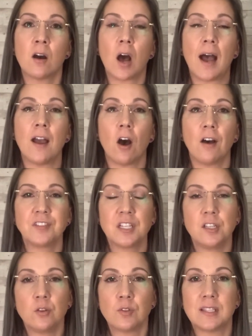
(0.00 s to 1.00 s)
I
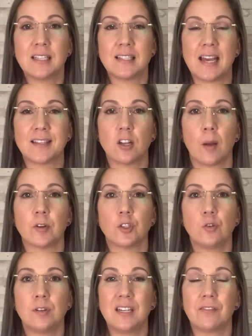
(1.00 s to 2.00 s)
often use this as an
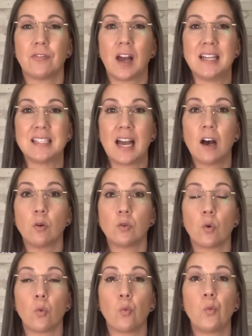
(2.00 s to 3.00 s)
opportunity to find
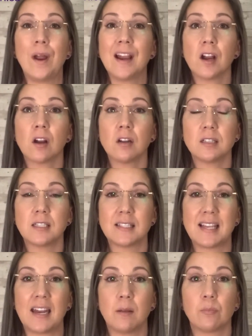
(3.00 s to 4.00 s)
out where does
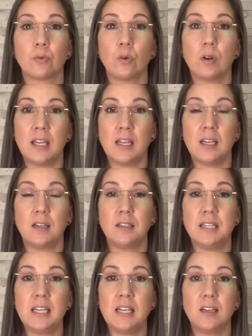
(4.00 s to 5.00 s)
that employee
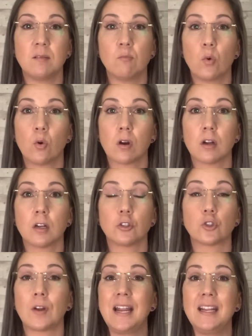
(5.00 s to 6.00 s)
need more
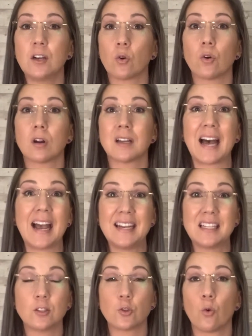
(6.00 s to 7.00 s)
training or
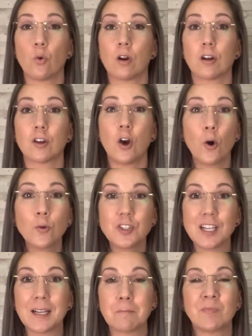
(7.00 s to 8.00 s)
guidance or
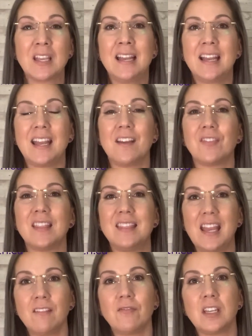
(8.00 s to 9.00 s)
coaching. If
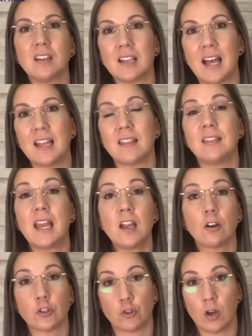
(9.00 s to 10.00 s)
they feel like they
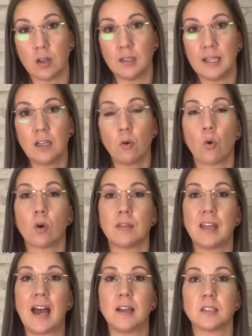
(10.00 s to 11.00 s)
are struggling or
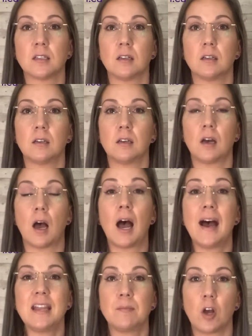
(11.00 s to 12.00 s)
that
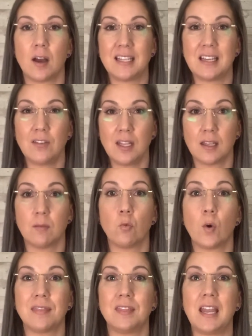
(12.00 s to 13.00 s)
I am not giving them
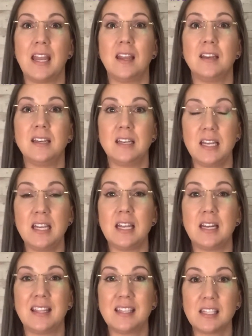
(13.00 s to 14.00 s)
what they
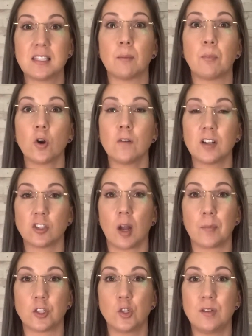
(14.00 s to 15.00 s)
need, this is the perfect
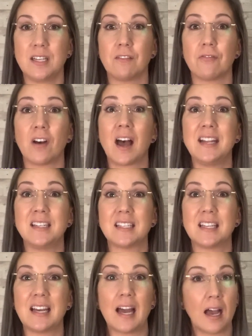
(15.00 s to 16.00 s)
opportunity to find
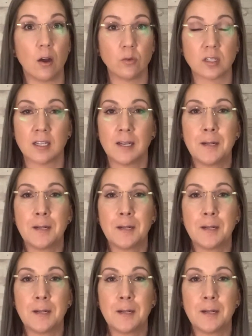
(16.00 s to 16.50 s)
out.